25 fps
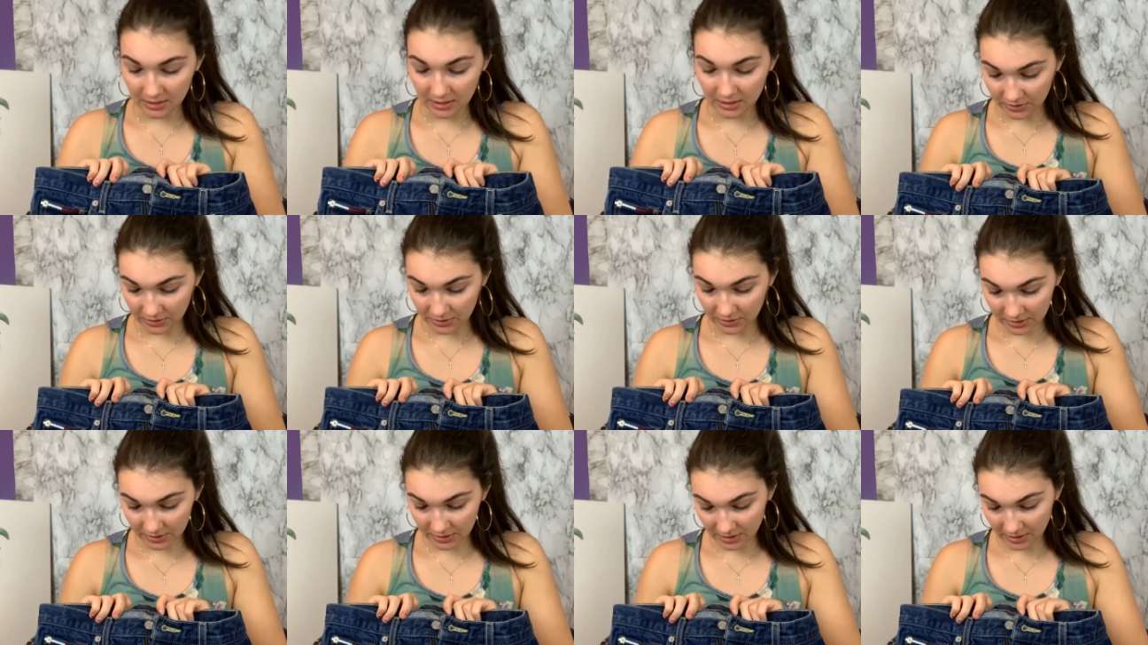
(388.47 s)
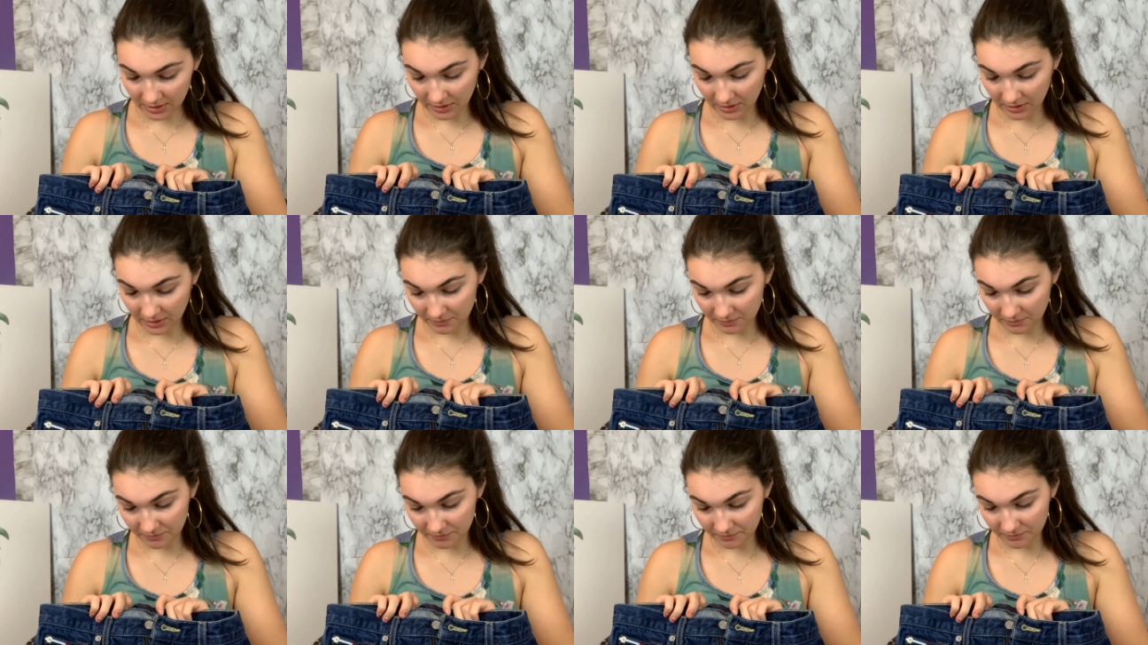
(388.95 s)
and it looks
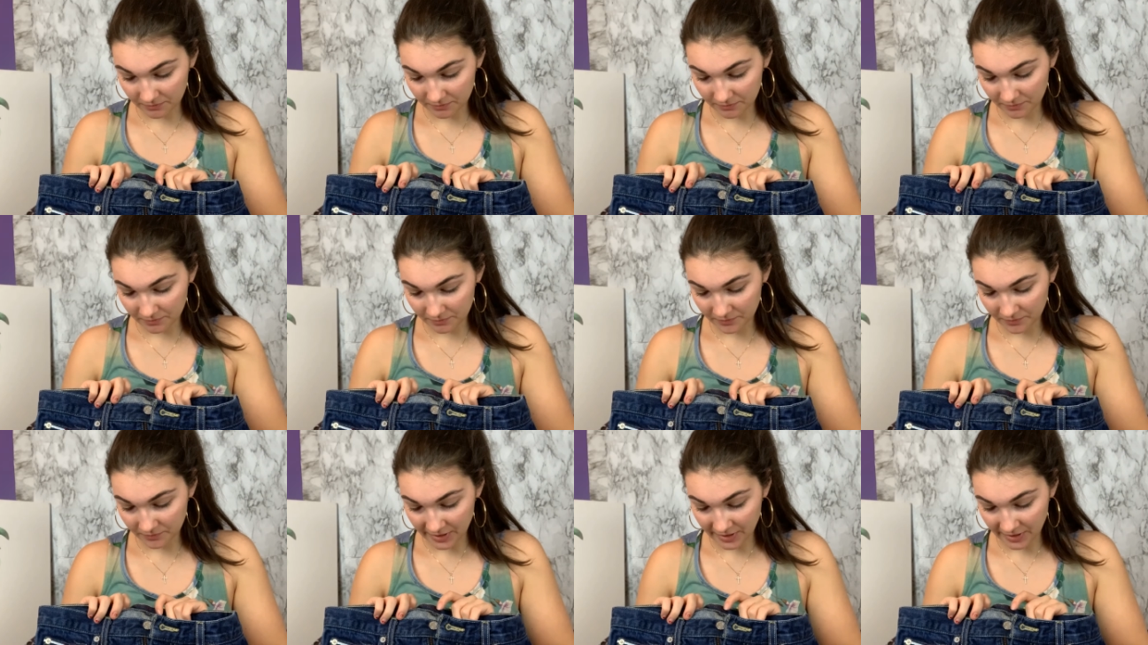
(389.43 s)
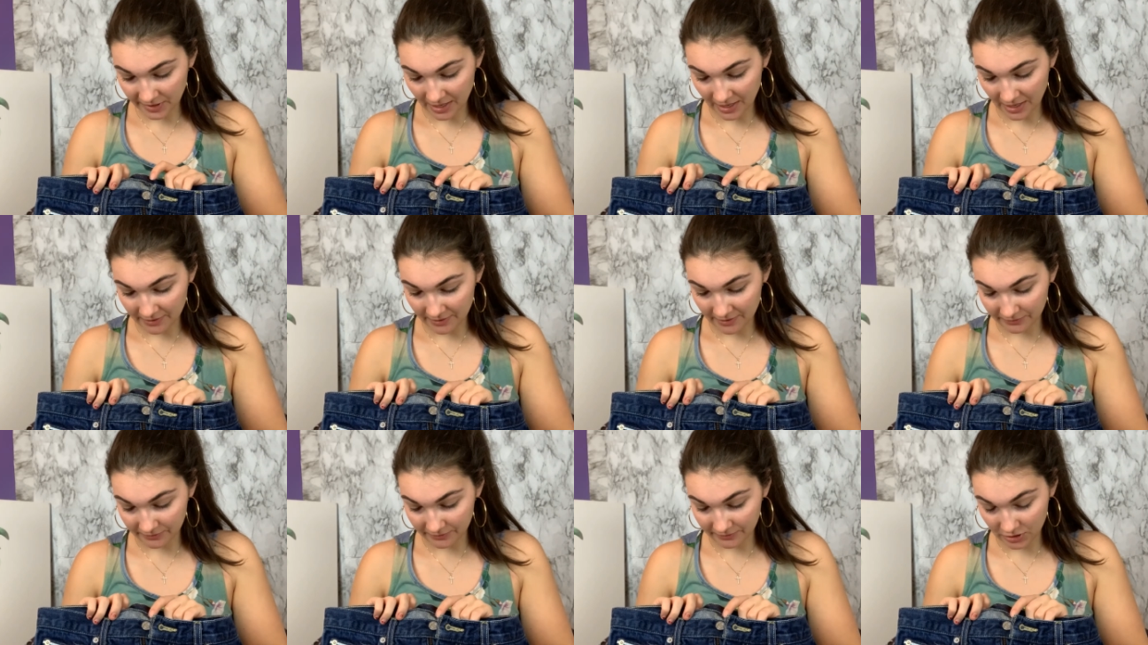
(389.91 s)
like they
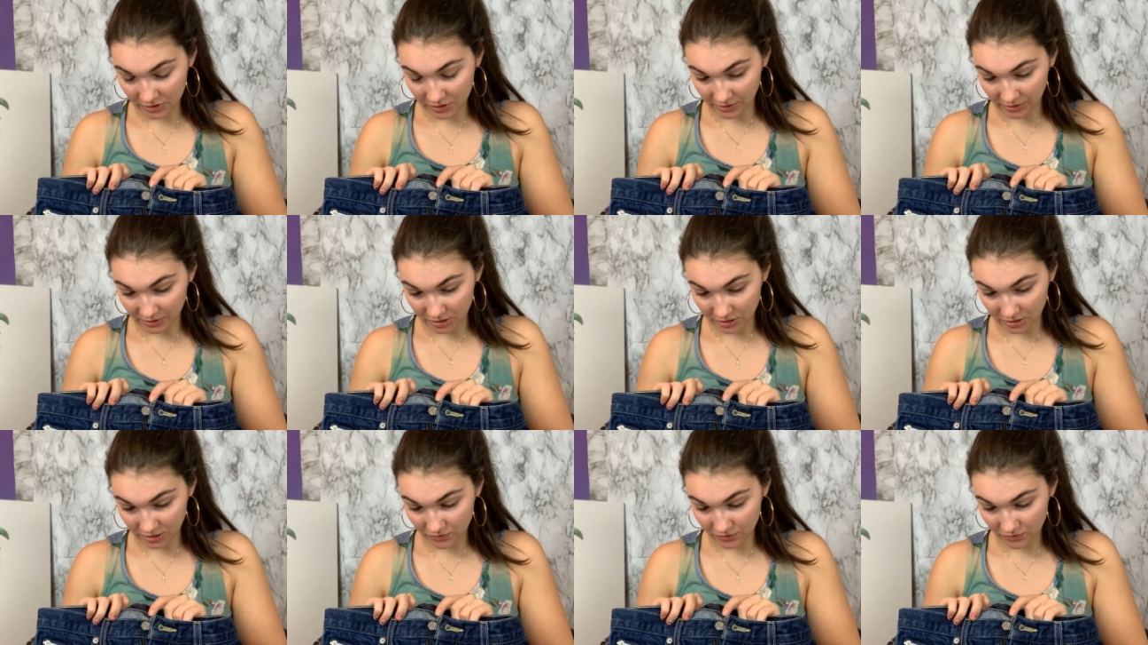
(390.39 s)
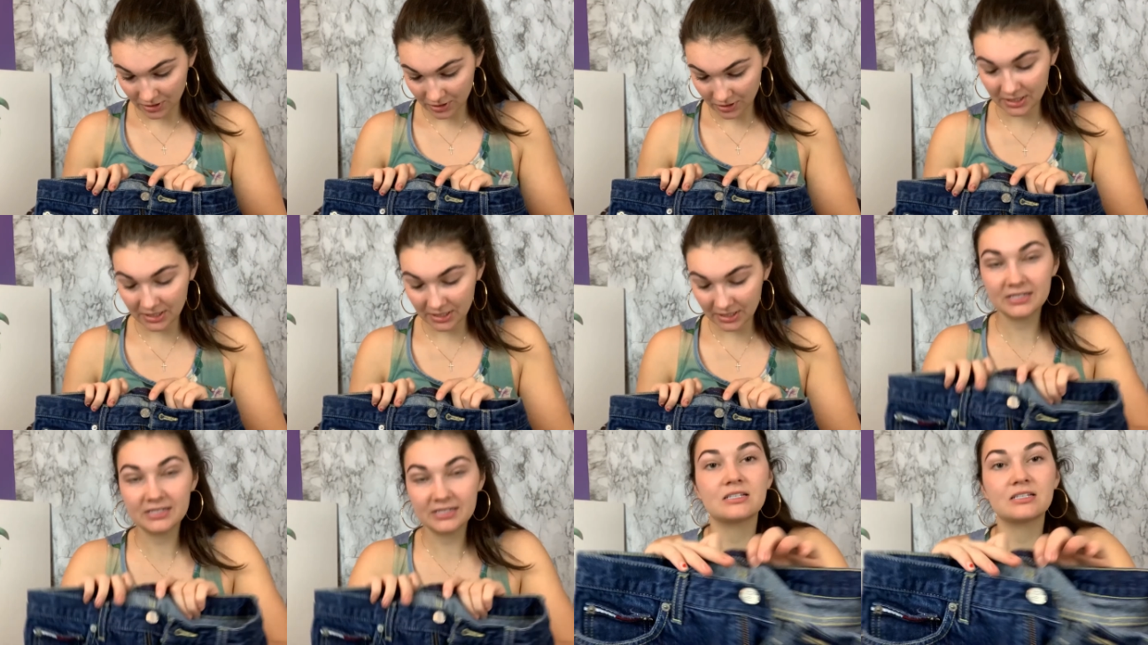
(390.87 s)
have like junior
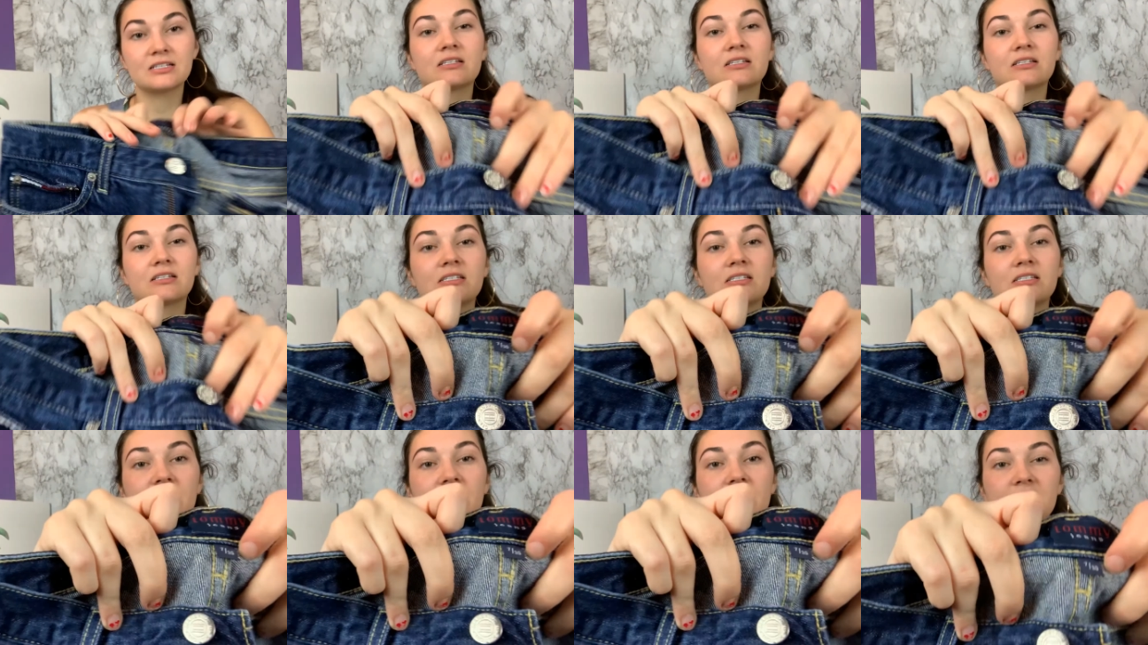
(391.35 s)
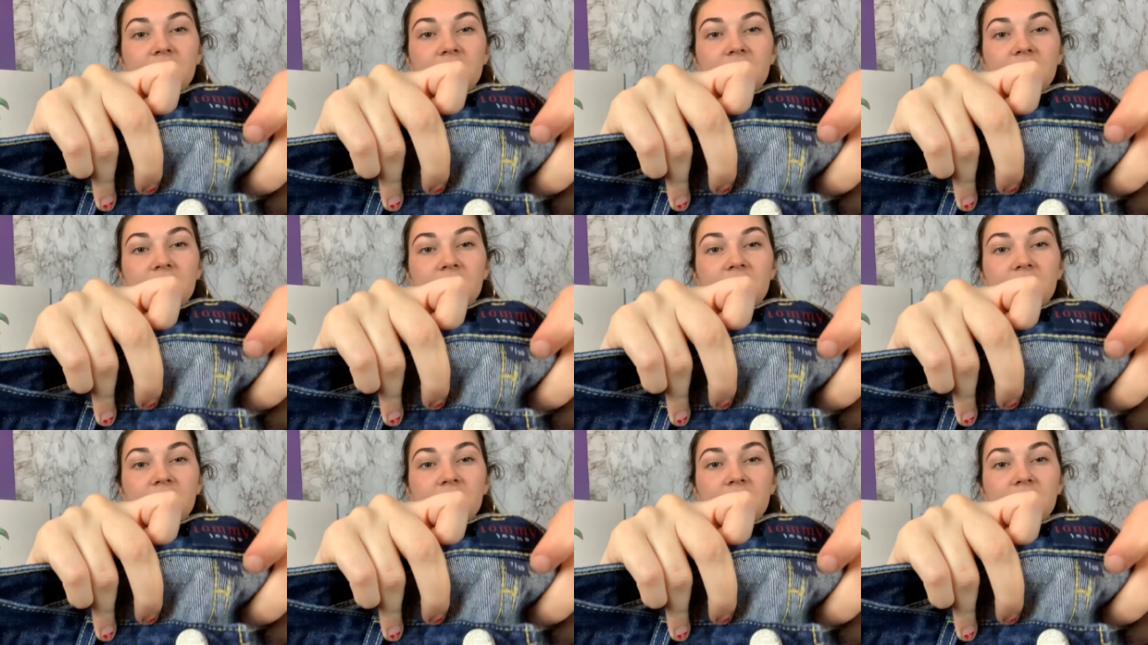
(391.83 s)
sizing because it says